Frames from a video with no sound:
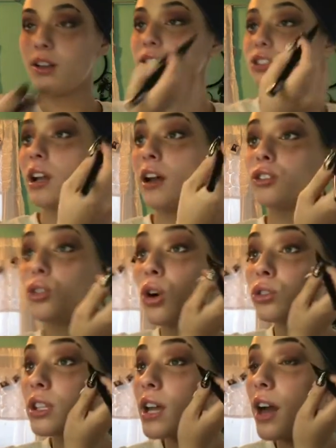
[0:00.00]
So now you
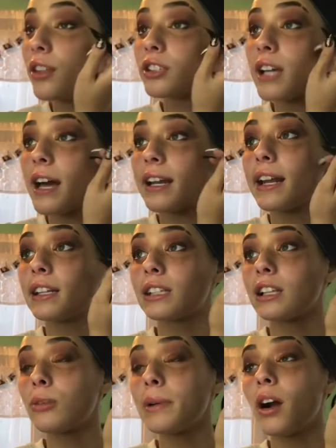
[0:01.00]
go to the other side, and it's
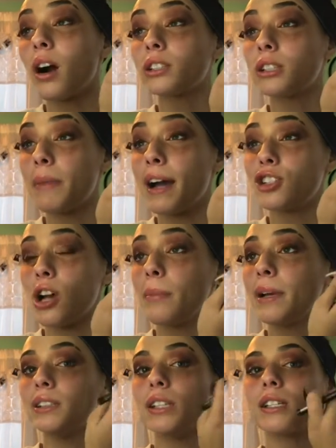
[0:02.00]
a little bit hard to match
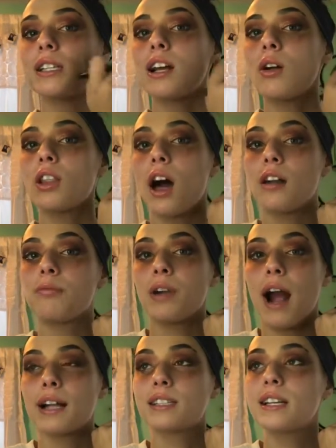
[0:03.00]
up. It does take a lot of
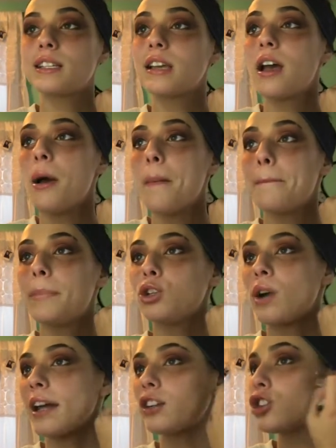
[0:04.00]
practice. But you
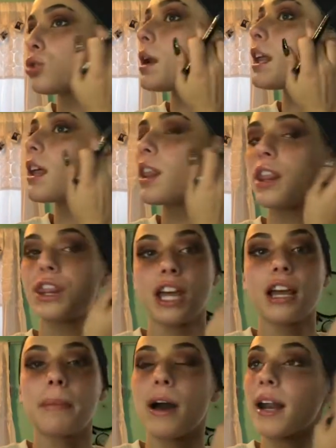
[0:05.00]
kind of just want to
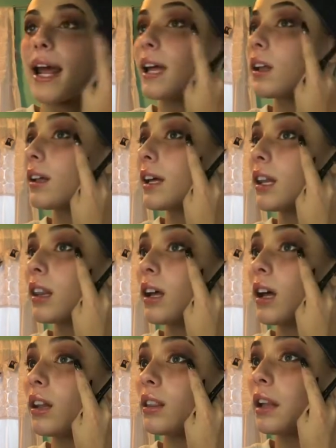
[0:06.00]
think about angling
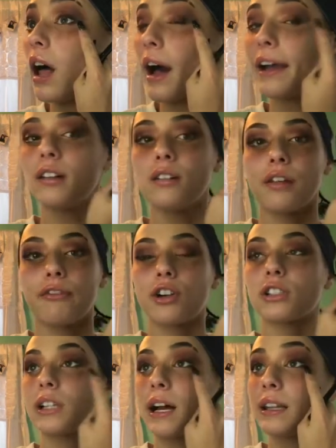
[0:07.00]
the line, the
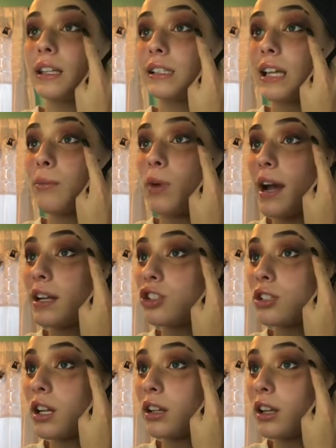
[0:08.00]
first line, the same way.
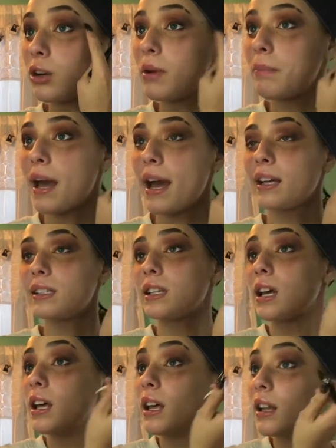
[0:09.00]
Just a little bit
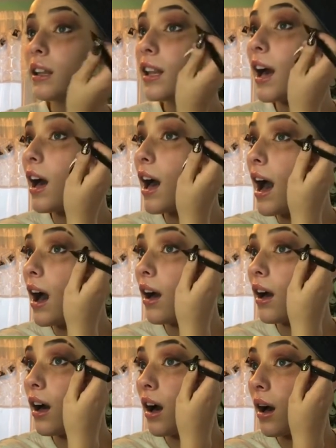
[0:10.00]
past the
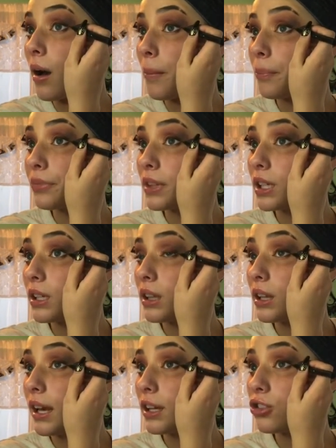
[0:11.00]

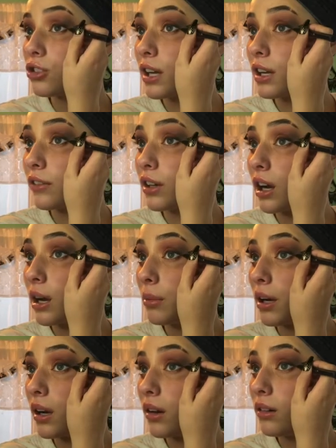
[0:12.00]
last strand of your
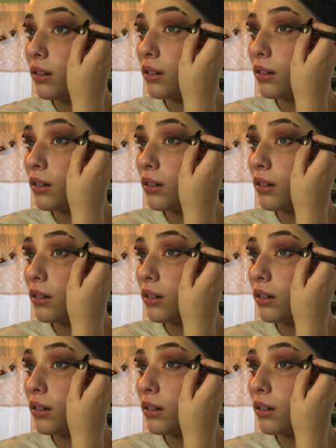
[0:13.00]
eyebrow.